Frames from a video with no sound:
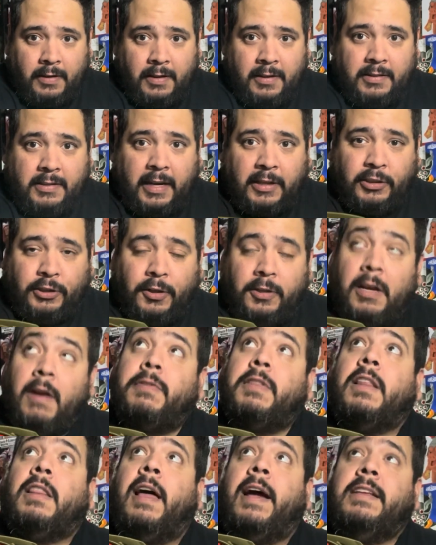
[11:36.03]
So I turned
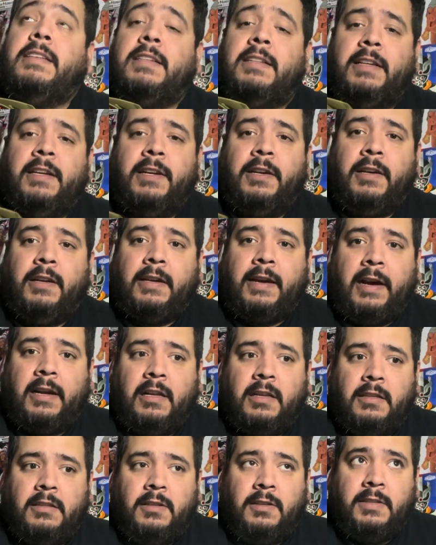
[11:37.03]
off the lights in here and kind
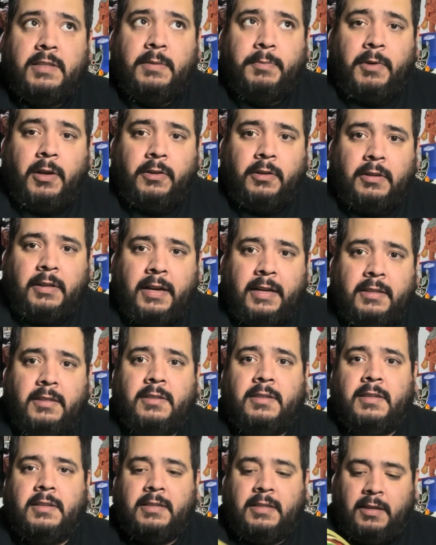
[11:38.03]
of did some other
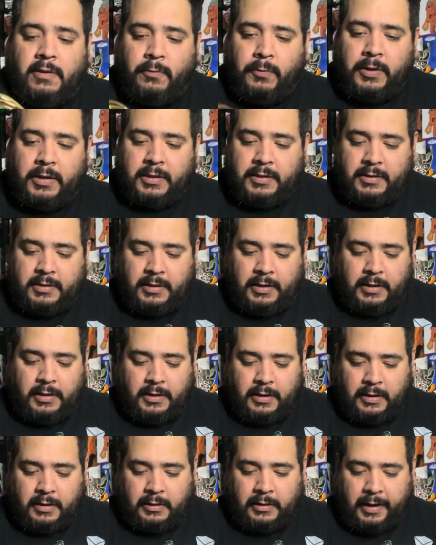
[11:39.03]
lights to see if we could see
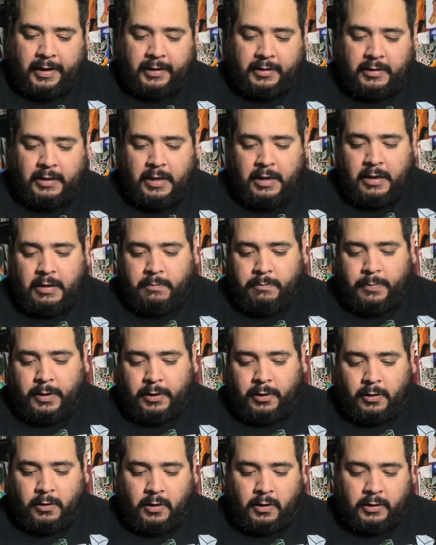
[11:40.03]
the light
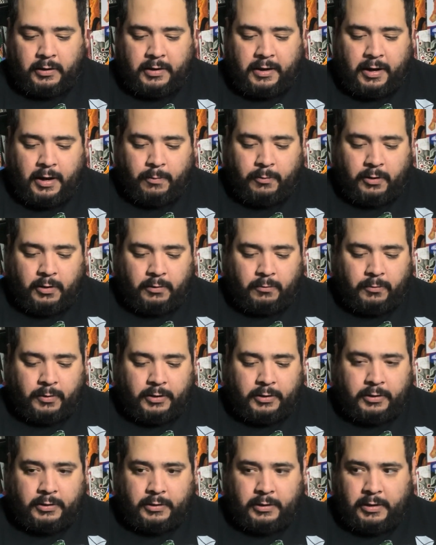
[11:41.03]
better on camera,
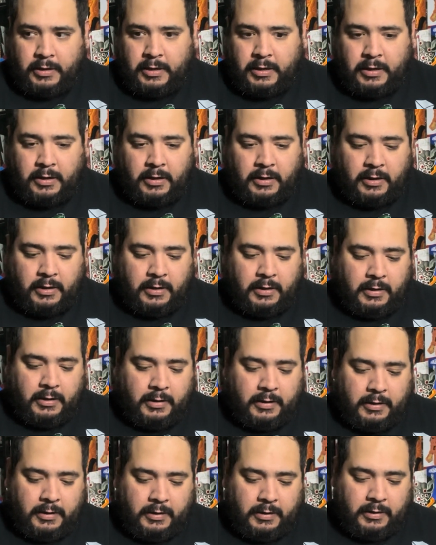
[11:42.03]
which
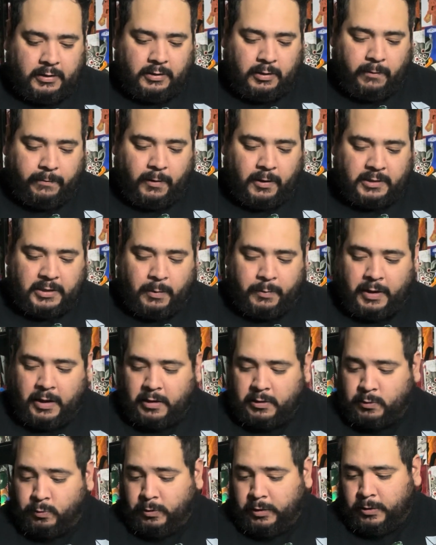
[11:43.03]
so far it's coming out.
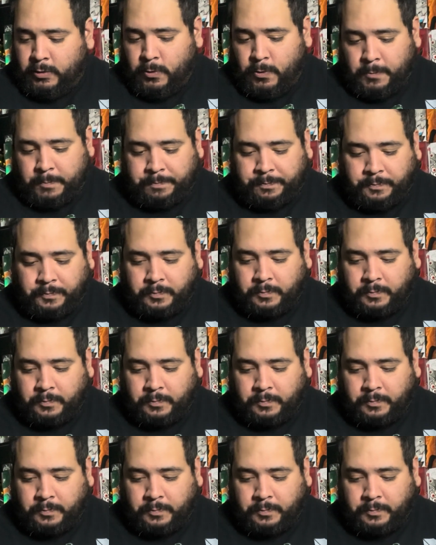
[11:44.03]
It's really cool.